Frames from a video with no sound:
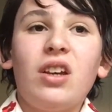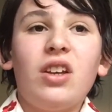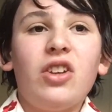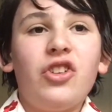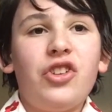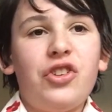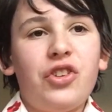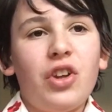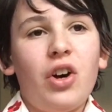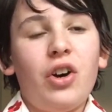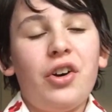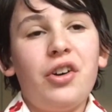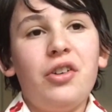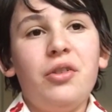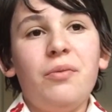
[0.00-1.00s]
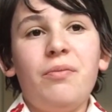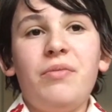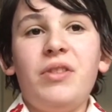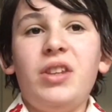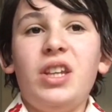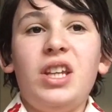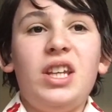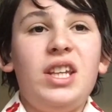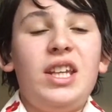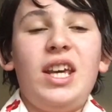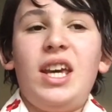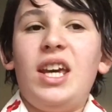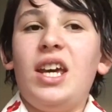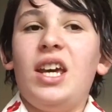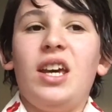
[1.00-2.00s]
So,
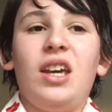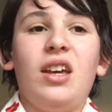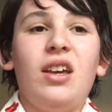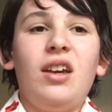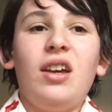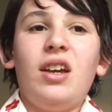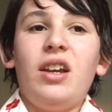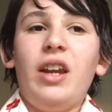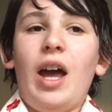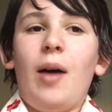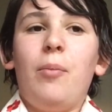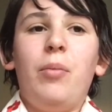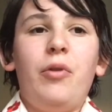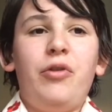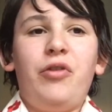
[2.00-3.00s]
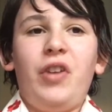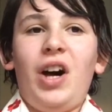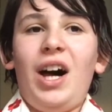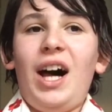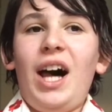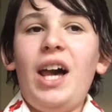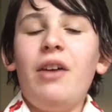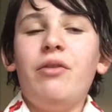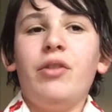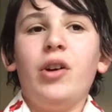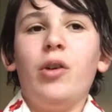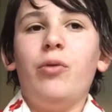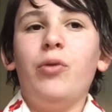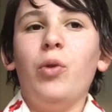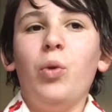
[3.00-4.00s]
yeah. Number 5, A
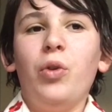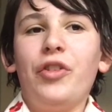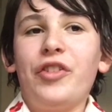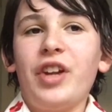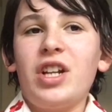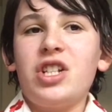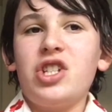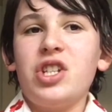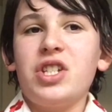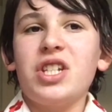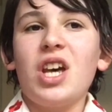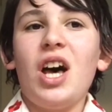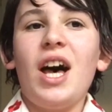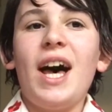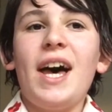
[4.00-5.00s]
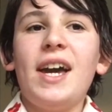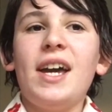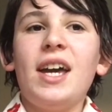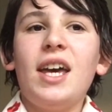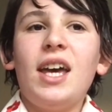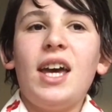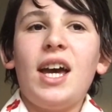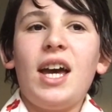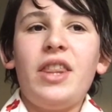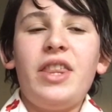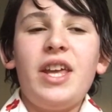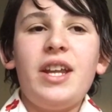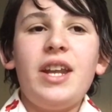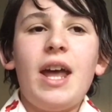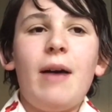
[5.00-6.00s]
Fool Such As I. And
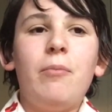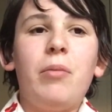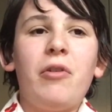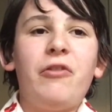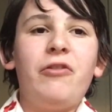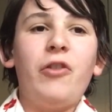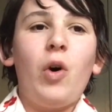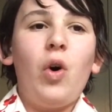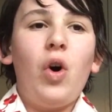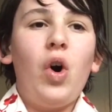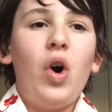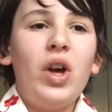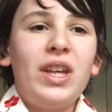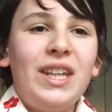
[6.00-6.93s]
then number 4,